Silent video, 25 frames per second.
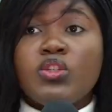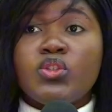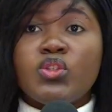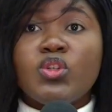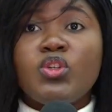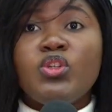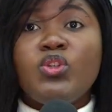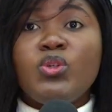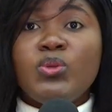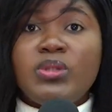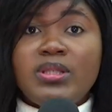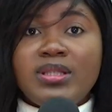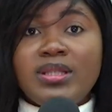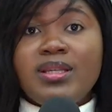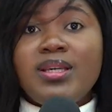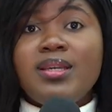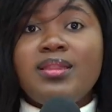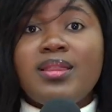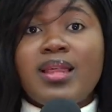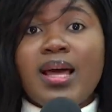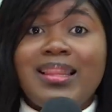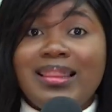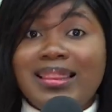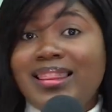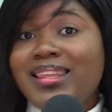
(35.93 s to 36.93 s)
you see
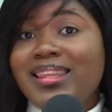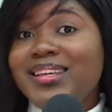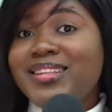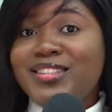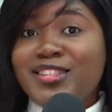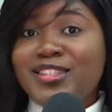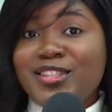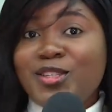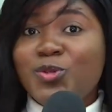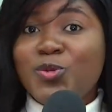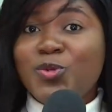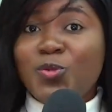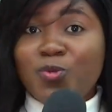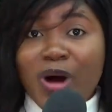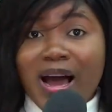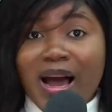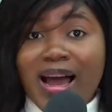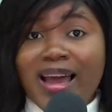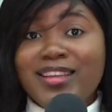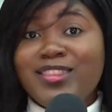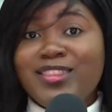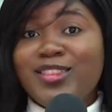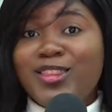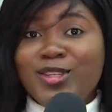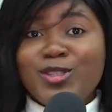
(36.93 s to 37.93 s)
that this is
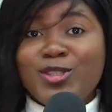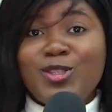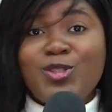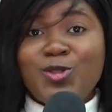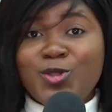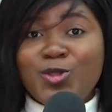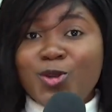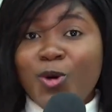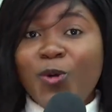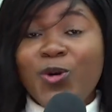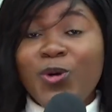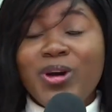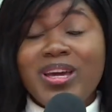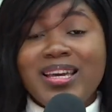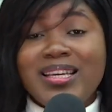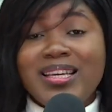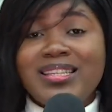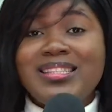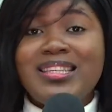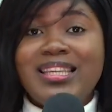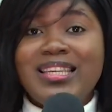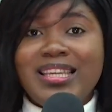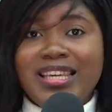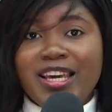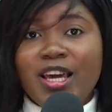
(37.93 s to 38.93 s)
why this show
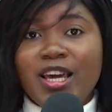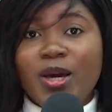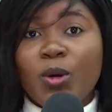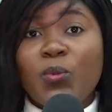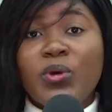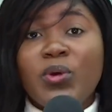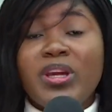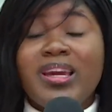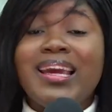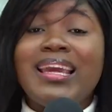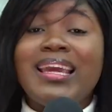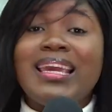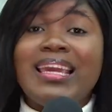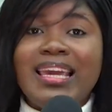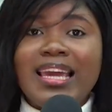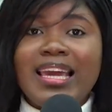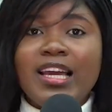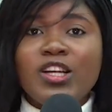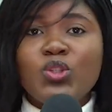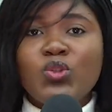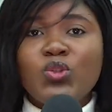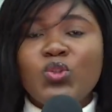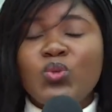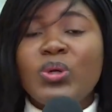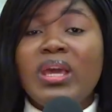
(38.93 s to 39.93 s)
is here. We are
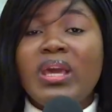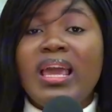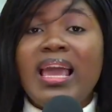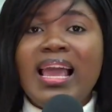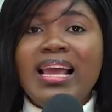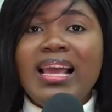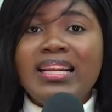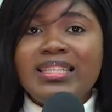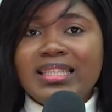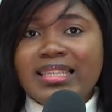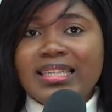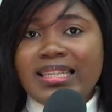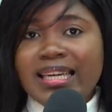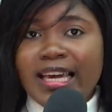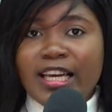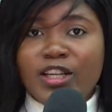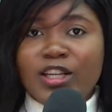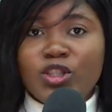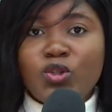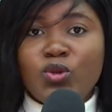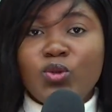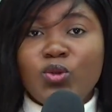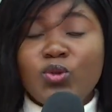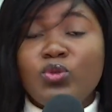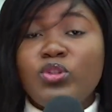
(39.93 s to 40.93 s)
here to
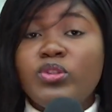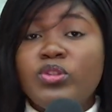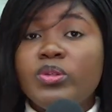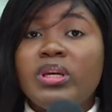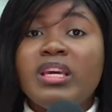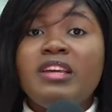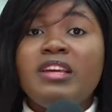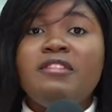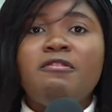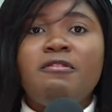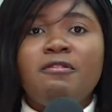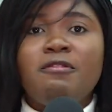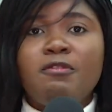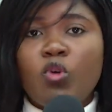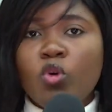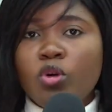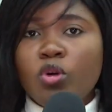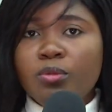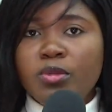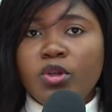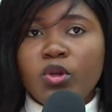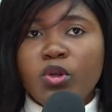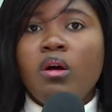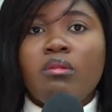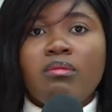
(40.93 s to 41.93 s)
educate you, to
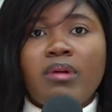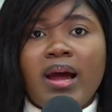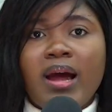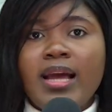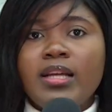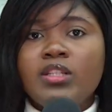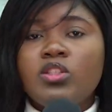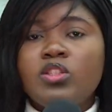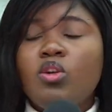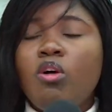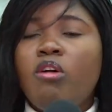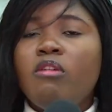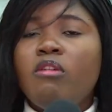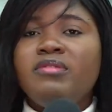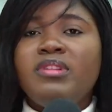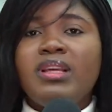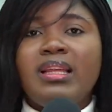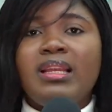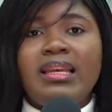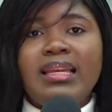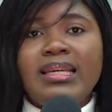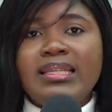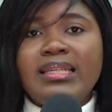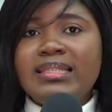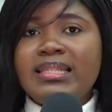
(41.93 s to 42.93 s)
inform you, right, of the
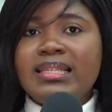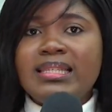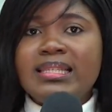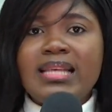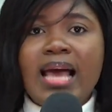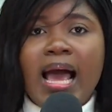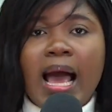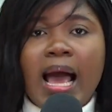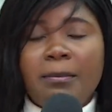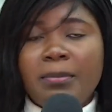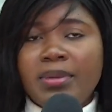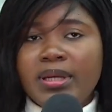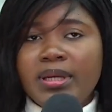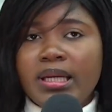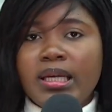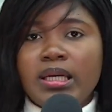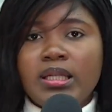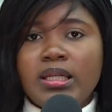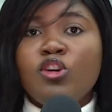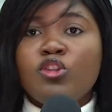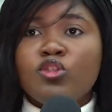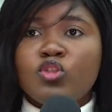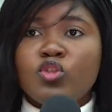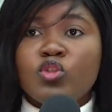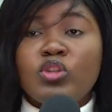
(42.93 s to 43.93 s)
latest
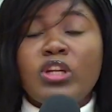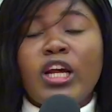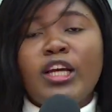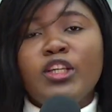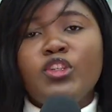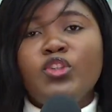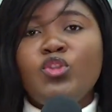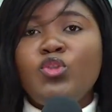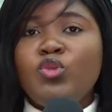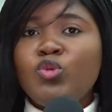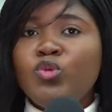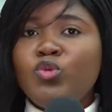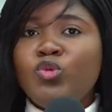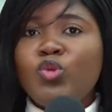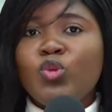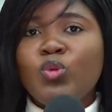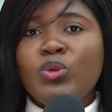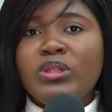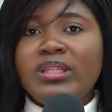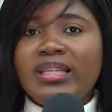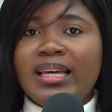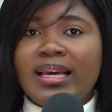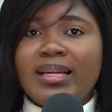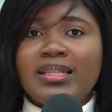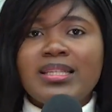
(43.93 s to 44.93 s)
happenings so that you
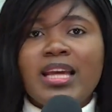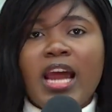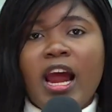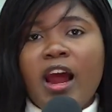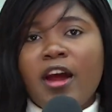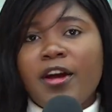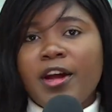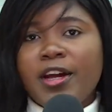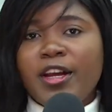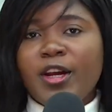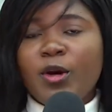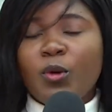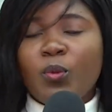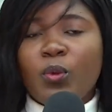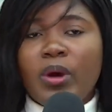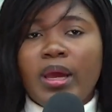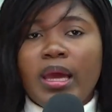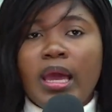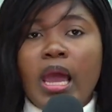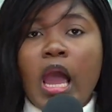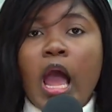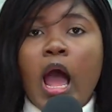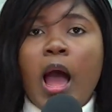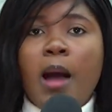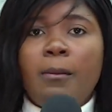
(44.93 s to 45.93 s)
don't get carried
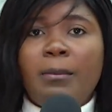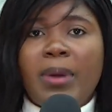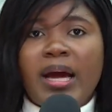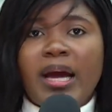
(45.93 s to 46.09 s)
away by